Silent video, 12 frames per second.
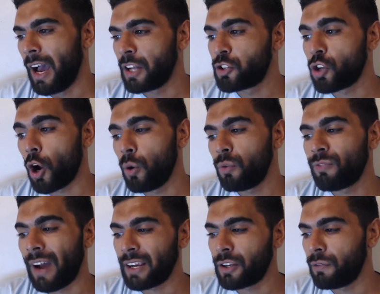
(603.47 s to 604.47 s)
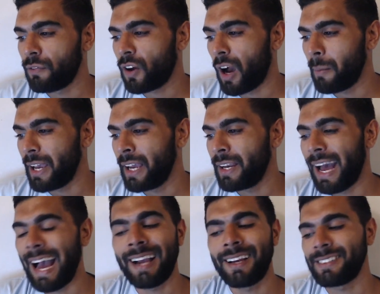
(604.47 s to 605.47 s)
Joe, thank you for commenting.
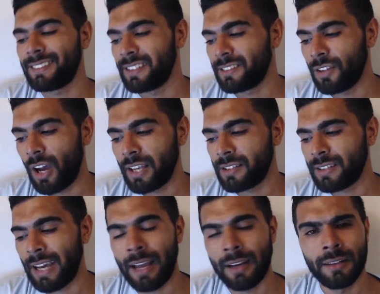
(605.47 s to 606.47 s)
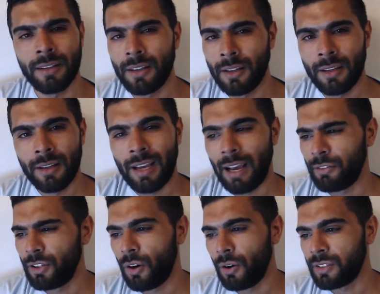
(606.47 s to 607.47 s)
Angus says, nice tan. Have you
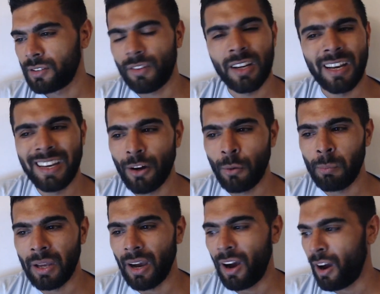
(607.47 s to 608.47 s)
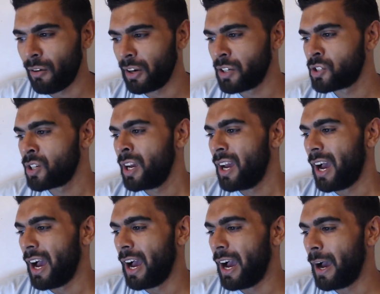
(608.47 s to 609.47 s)
noticed I've gone a little bit orange?
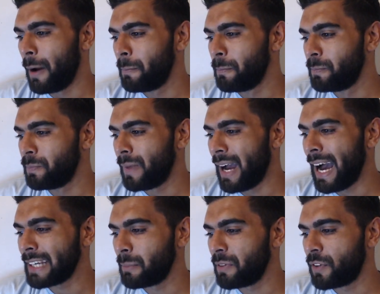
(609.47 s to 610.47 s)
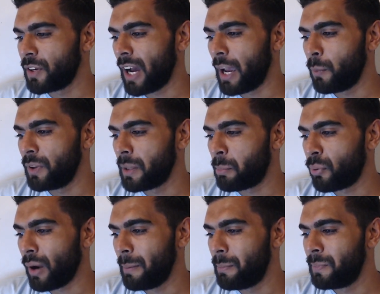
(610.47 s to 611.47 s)
Adam, if United win the
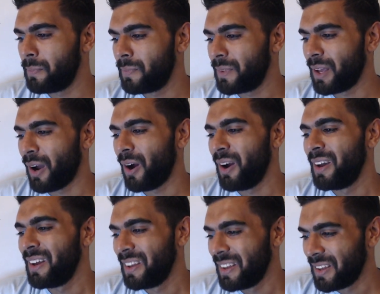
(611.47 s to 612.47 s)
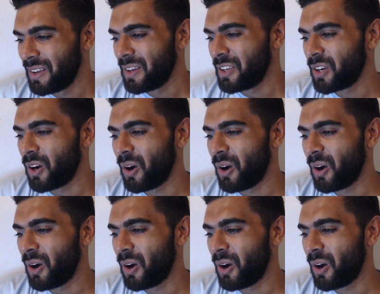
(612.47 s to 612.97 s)
Prem, you go.